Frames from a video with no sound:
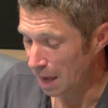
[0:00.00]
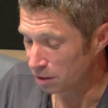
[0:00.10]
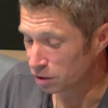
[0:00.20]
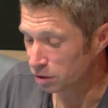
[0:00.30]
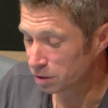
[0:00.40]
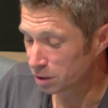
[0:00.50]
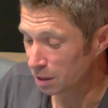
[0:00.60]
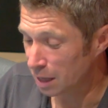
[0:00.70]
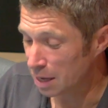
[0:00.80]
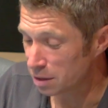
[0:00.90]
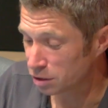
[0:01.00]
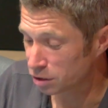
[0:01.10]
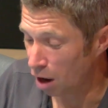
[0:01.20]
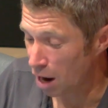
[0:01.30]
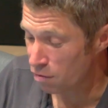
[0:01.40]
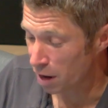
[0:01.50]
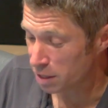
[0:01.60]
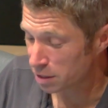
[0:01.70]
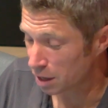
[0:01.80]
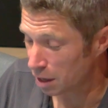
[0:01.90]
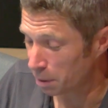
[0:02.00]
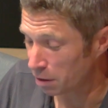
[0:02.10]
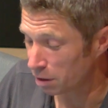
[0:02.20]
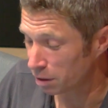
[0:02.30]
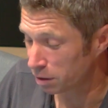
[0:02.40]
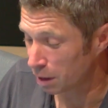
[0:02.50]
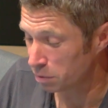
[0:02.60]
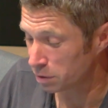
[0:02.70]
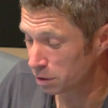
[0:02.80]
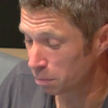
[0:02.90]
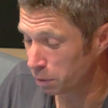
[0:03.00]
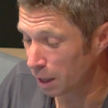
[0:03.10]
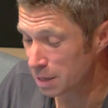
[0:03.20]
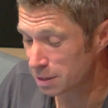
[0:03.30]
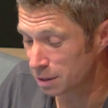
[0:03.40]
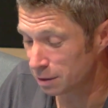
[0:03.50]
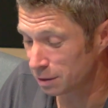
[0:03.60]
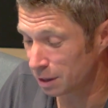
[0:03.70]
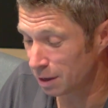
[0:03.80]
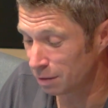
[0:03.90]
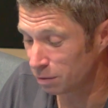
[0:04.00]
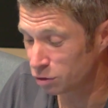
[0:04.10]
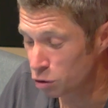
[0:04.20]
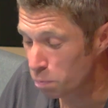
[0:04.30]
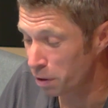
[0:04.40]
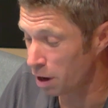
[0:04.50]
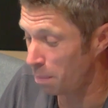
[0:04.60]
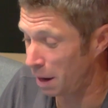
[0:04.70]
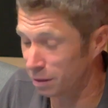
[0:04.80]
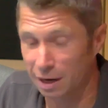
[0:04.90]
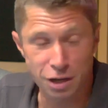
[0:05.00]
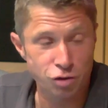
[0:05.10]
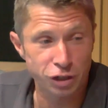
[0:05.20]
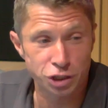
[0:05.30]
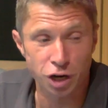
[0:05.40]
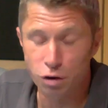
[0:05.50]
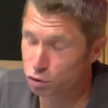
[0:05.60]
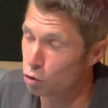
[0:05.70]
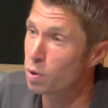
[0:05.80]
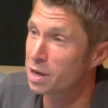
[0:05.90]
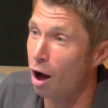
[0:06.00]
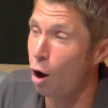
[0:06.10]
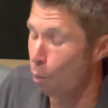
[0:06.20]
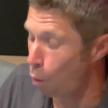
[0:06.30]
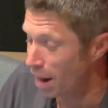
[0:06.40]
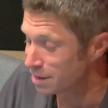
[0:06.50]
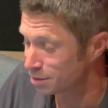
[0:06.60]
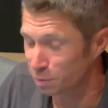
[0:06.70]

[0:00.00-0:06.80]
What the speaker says: since Sunday Sky Race, Penrith, that took place, and superb athlete Chris Jones, who we can't wait.